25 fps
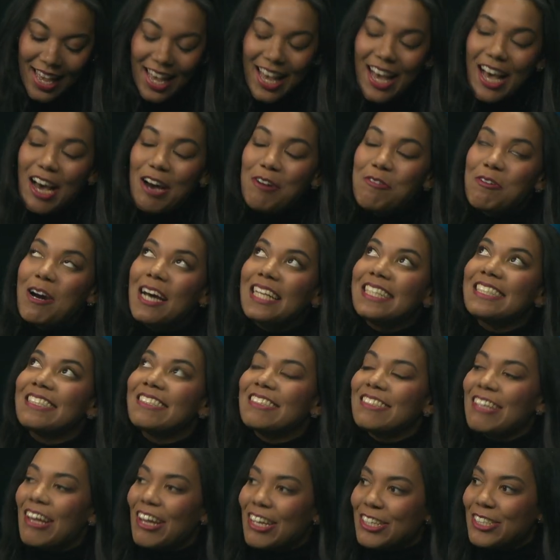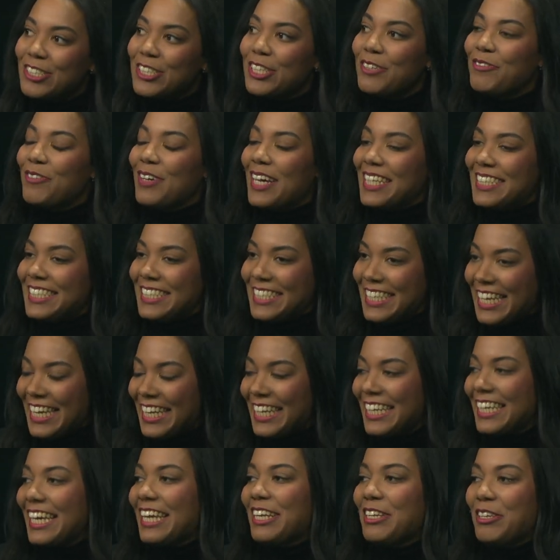uh, who has such a
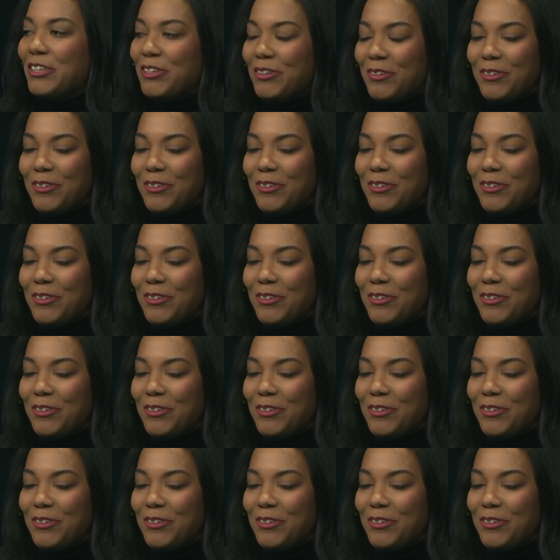fascinating and